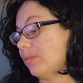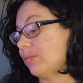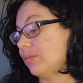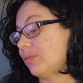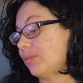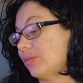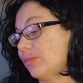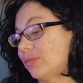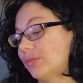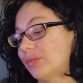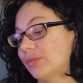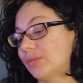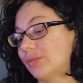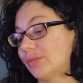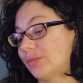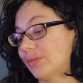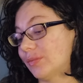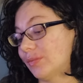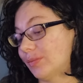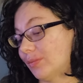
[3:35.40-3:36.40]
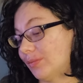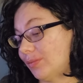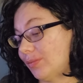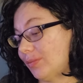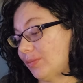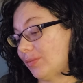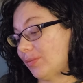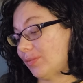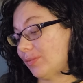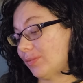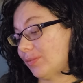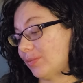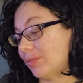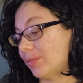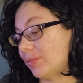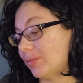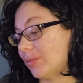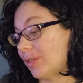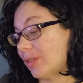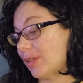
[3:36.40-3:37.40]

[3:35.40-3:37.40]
Nothing is said.